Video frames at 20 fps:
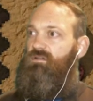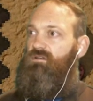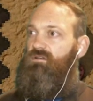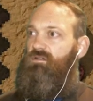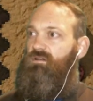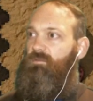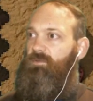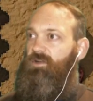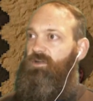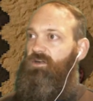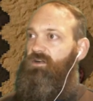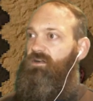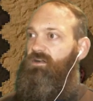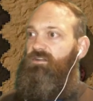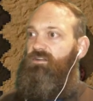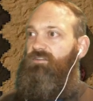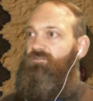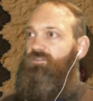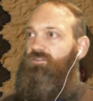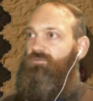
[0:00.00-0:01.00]
I mean, I don't
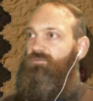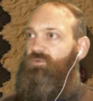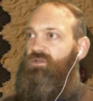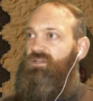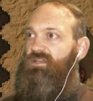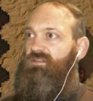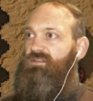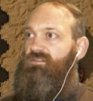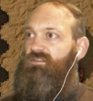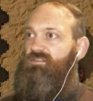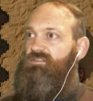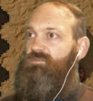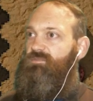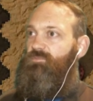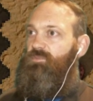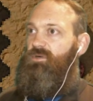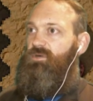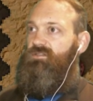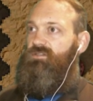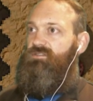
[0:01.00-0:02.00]
even know if we need this,
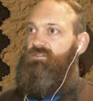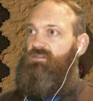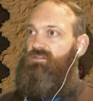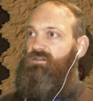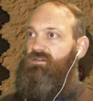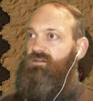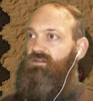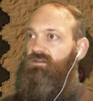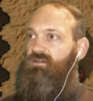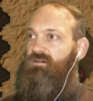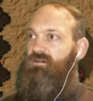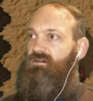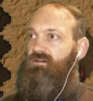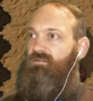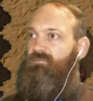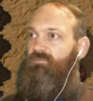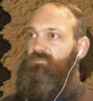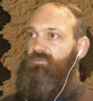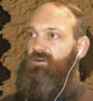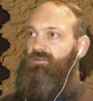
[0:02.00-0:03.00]
but I
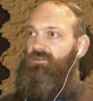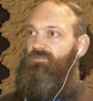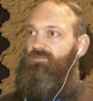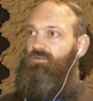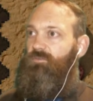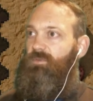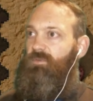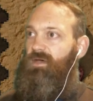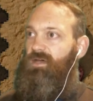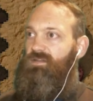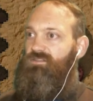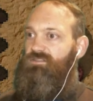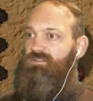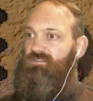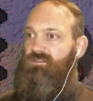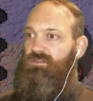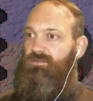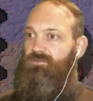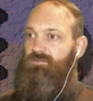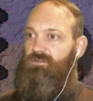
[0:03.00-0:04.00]
feel bad just
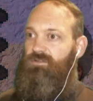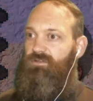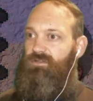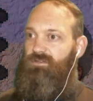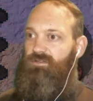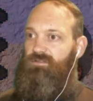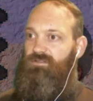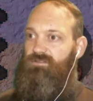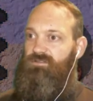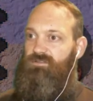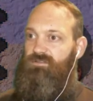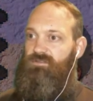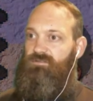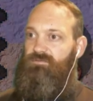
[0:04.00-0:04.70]
leaving it like this.